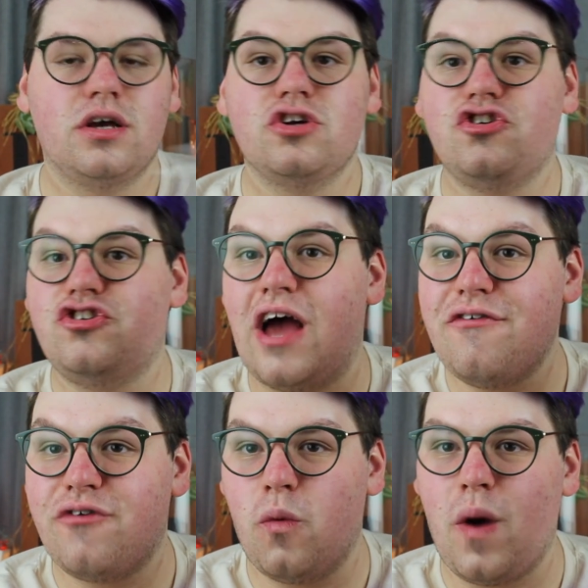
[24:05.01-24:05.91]

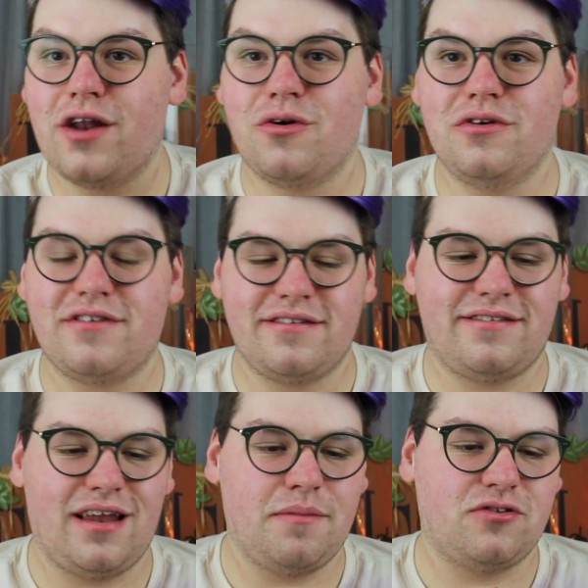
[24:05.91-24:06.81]
Chef Wendell's
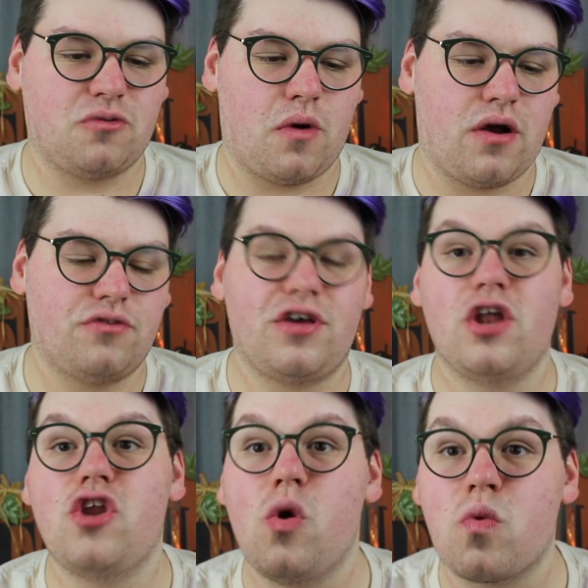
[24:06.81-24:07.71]
Cinnamon Squares,
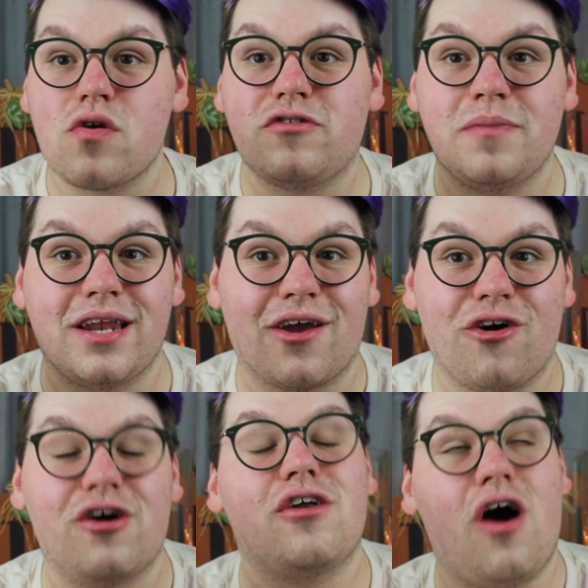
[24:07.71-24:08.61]
and no words meaning
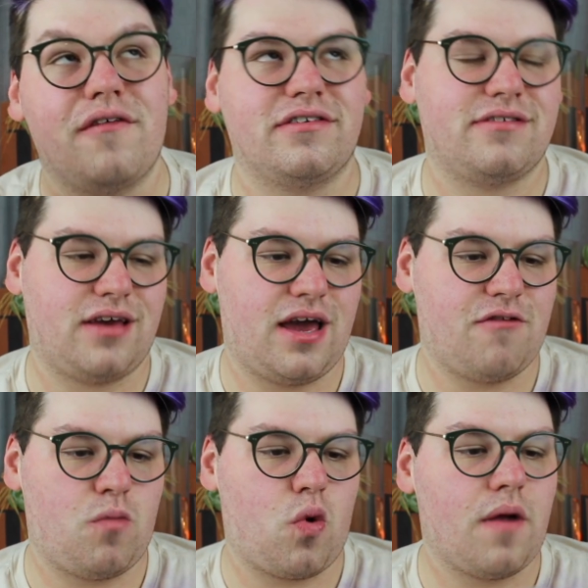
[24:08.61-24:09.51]
good. Obviously, I
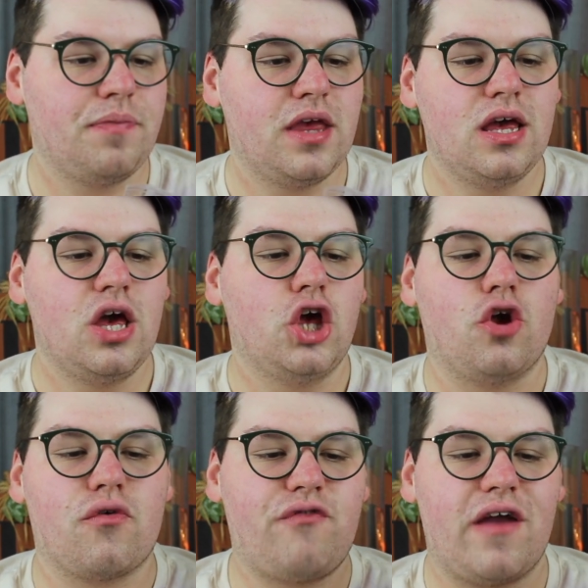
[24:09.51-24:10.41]
have more.
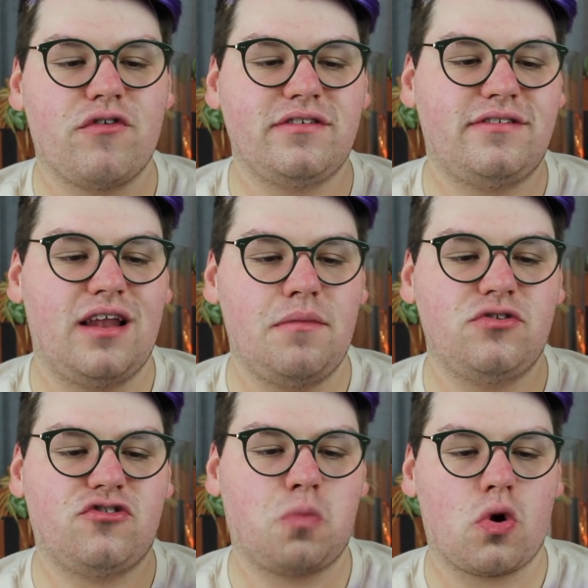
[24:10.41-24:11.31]
Your favorite cinnamon
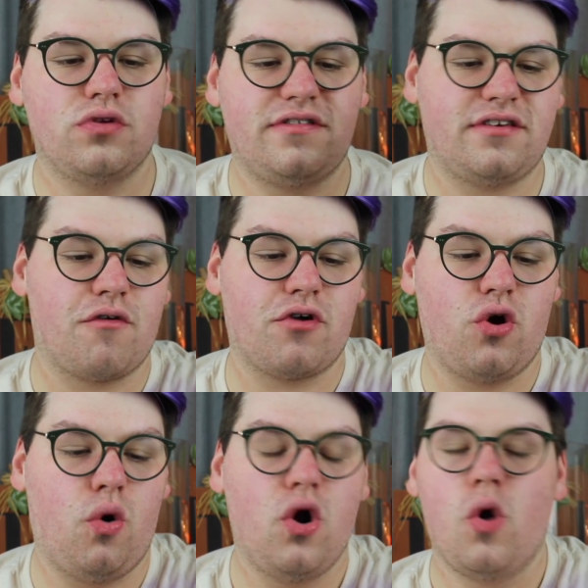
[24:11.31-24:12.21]
swirled
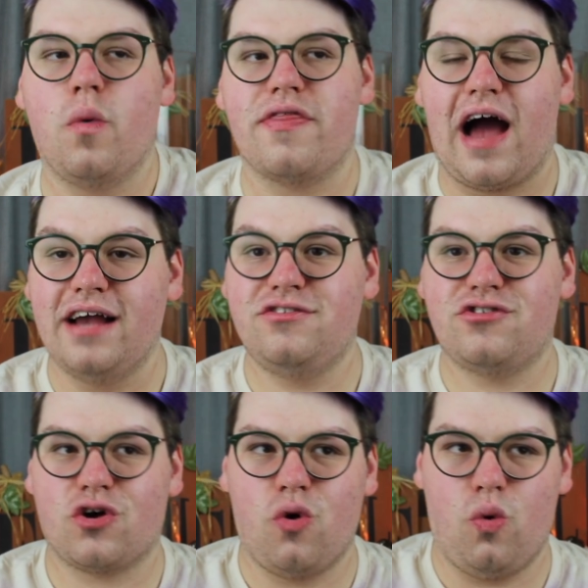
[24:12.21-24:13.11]
cereal with
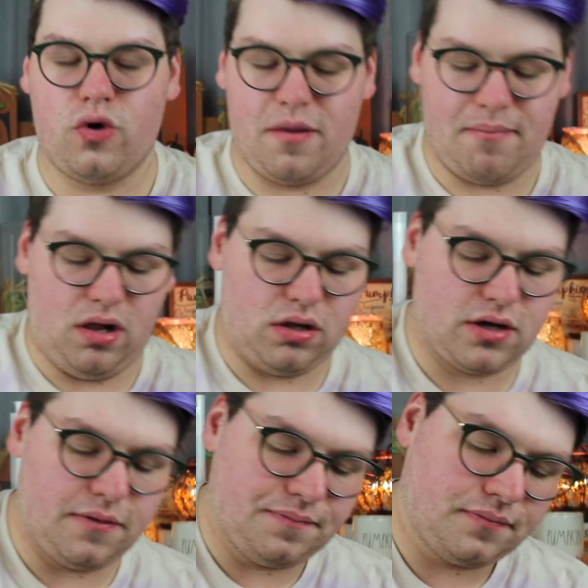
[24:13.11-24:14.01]
ice cold
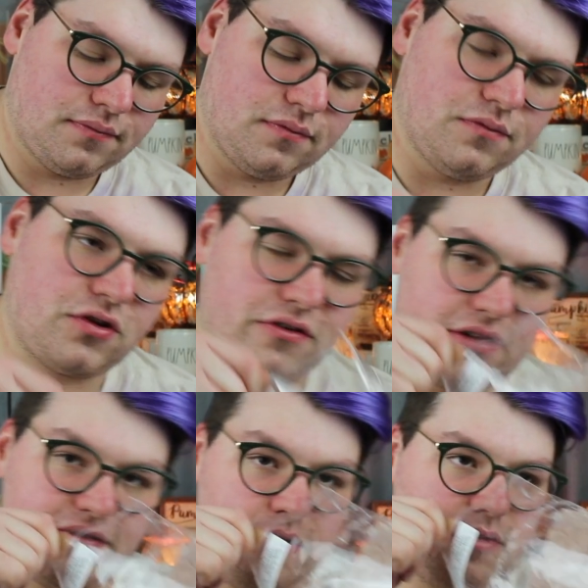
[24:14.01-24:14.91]
milk. So it's
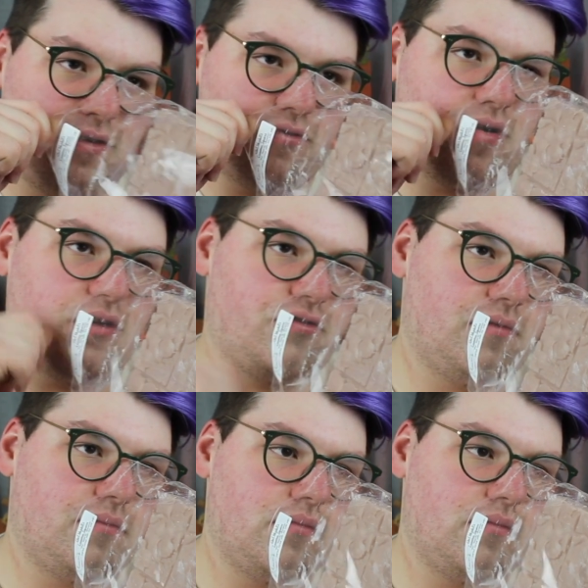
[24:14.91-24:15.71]
like Cinnamon Toast Crunch.